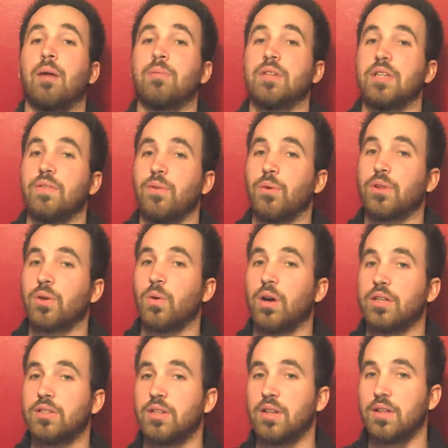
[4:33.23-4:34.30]
I'm going to leave you with a
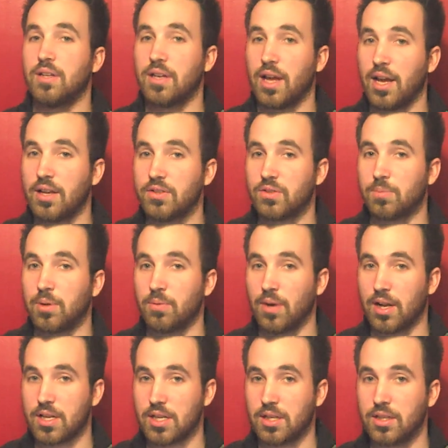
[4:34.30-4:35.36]
question of the day, so be
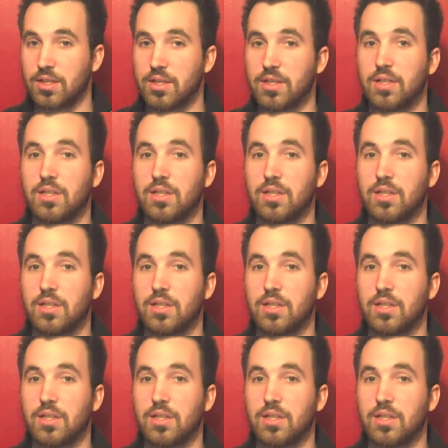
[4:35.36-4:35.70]
ready.